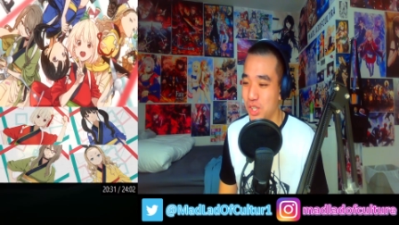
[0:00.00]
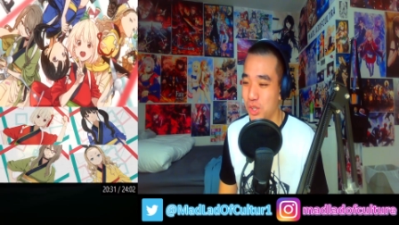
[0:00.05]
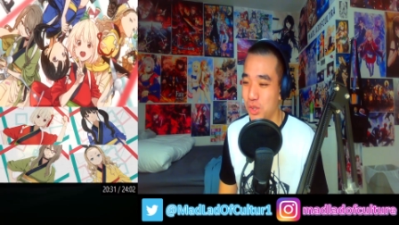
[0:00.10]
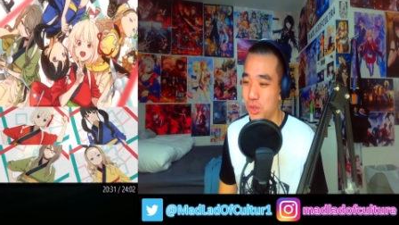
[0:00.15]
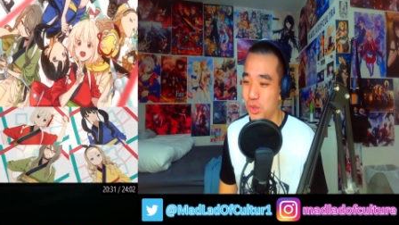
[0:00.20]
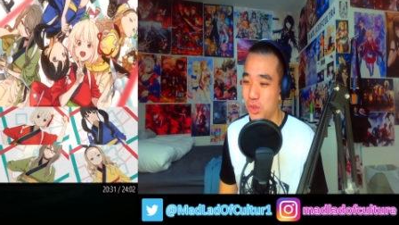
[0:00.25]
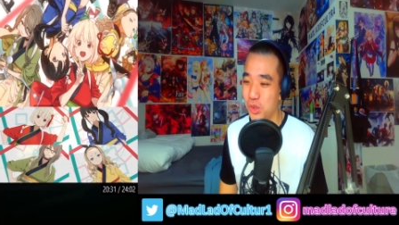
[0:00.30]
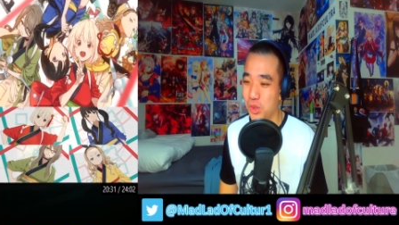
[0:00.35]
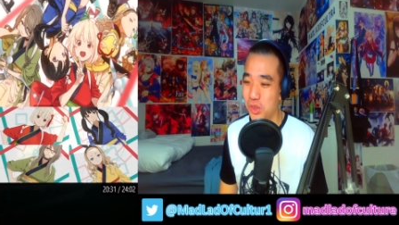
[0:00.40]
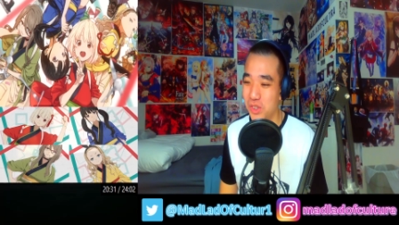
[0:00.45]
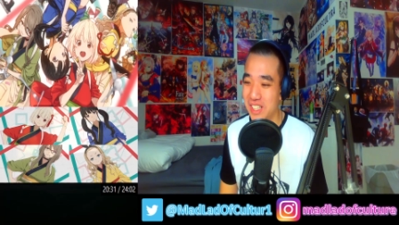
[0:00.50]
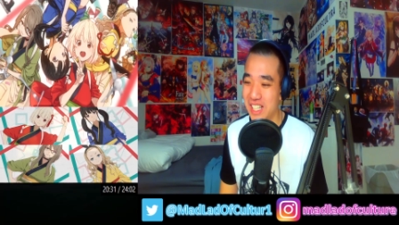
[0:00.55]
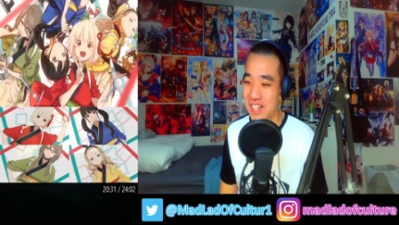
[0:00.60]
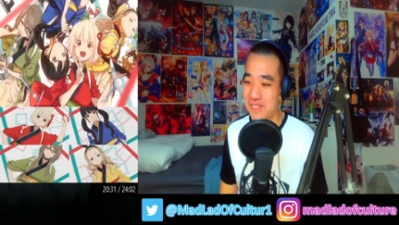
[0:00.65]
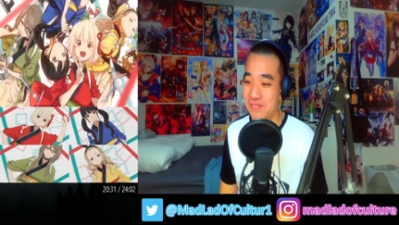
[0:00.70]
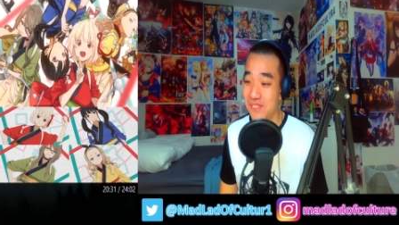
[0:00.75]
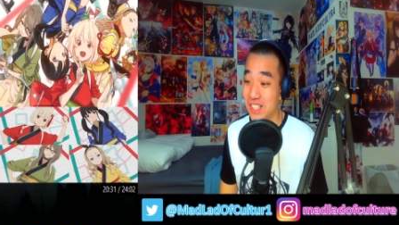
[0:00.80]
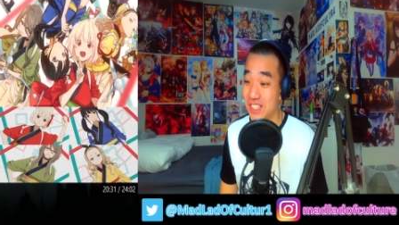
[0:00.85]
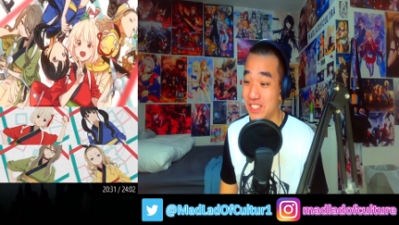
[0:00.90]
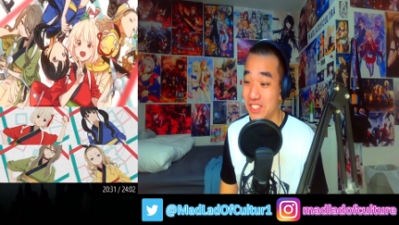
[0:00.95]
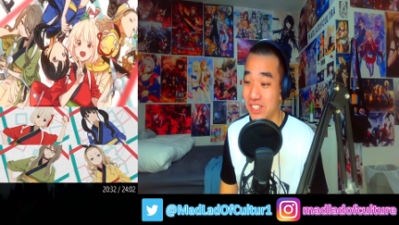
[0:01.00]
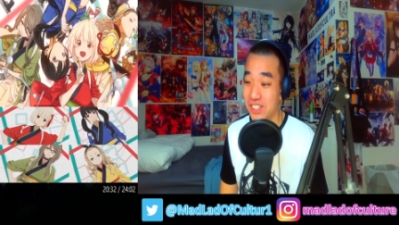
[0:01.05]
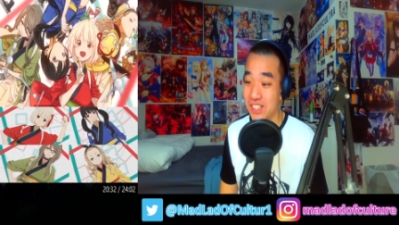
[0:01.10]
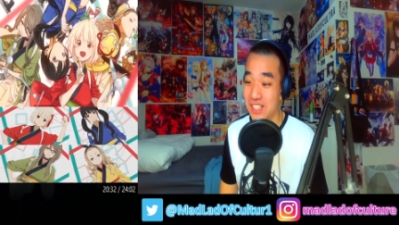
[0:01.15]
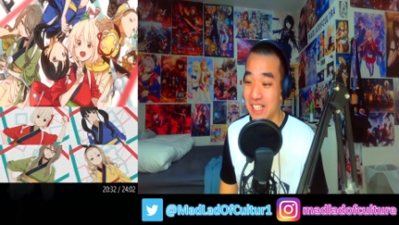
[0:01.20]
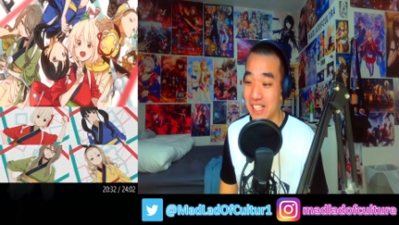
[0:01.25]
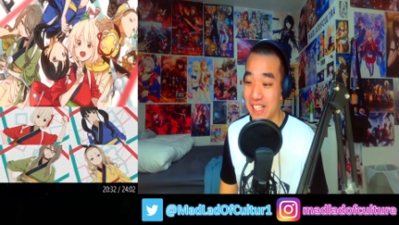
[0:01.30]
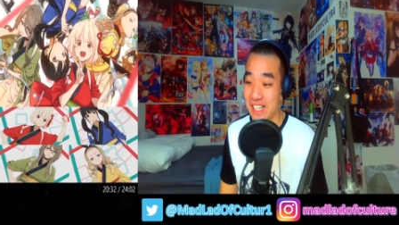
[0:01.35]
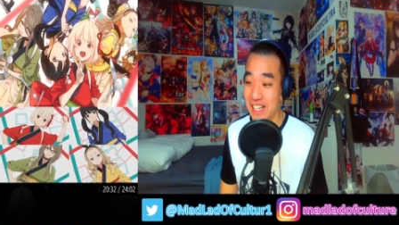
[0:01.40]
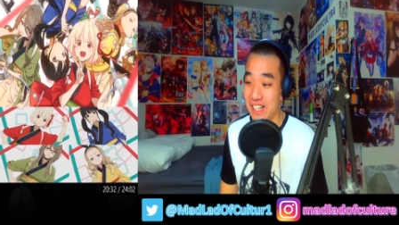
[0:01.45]
Oh, that must
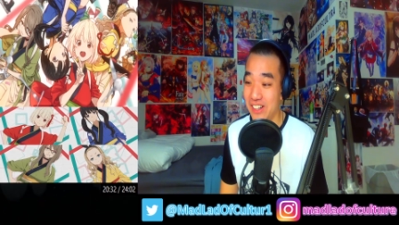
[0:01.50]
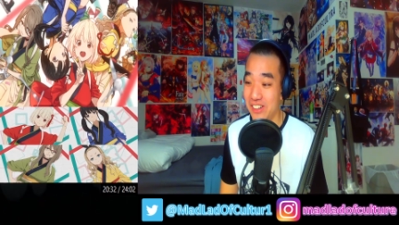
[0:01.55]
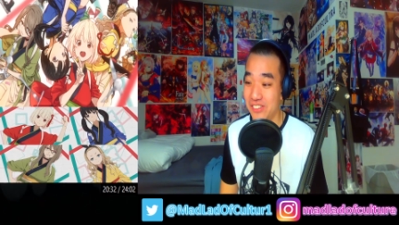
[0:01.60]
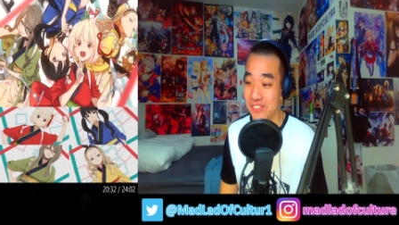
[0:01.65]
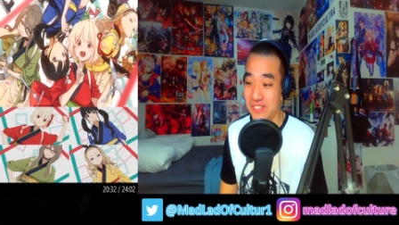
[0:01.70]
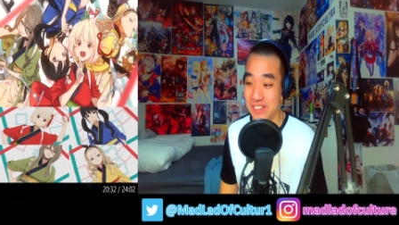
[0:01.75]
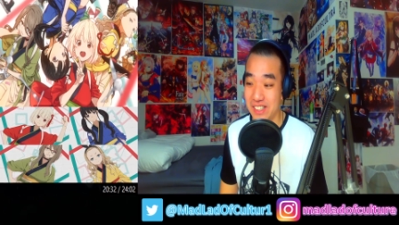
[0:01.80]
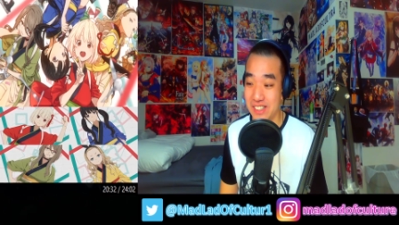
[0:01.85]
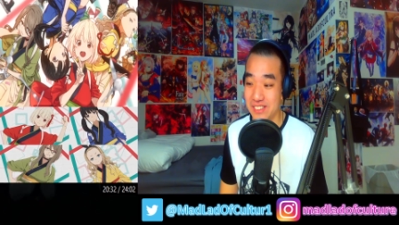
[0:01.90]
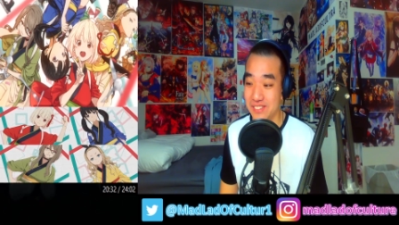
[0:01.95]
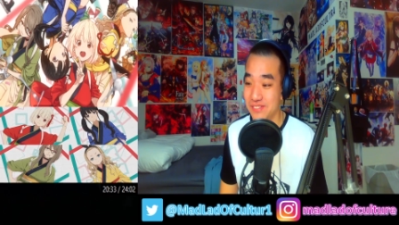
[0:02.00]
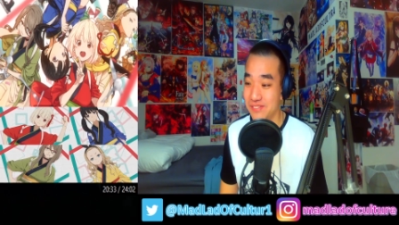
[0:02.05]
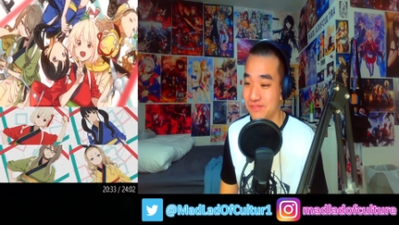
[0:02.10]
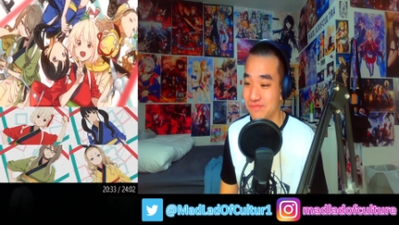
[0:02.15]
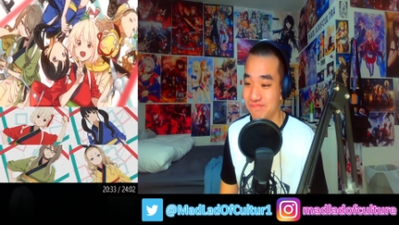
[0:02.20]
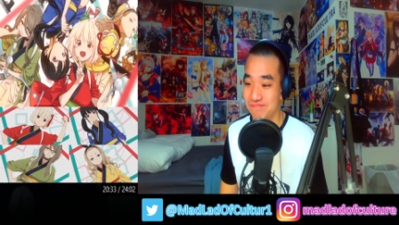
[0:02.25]
hurt like hell, man.